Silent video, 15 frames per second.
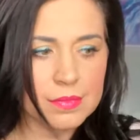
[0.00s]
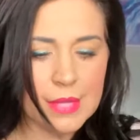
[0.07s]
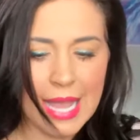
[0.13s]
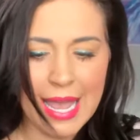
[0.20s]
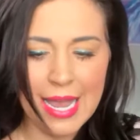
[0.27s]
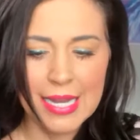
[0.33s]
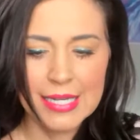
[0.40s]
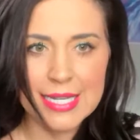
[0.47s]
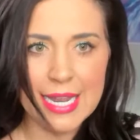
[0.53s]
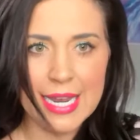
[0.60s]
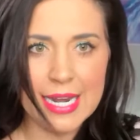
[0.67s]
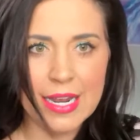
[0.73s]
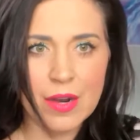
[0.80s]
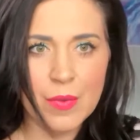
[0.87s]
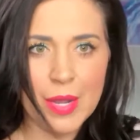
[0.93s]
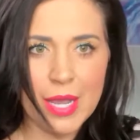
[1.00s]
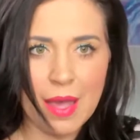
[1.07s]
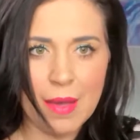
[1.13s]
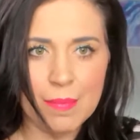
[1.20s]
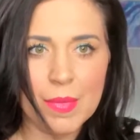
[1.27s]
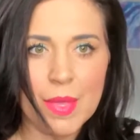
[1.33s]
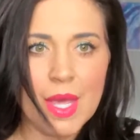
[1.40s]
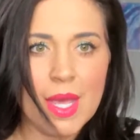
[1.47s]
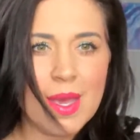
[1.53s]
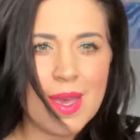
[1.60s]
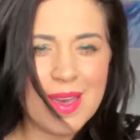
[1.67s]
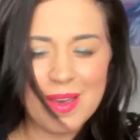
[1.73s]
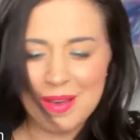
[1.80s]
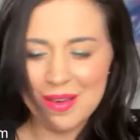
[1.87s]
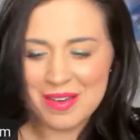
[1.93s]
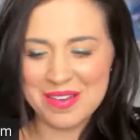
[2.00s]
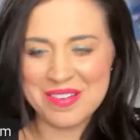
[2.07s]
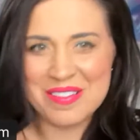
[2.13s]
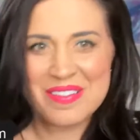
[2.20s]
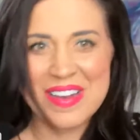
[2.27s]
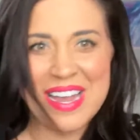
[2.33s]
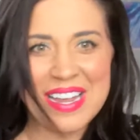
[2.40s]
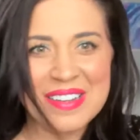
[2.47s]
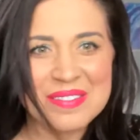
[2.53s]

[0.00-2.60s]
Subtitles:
Hang tight. Here we come. All right.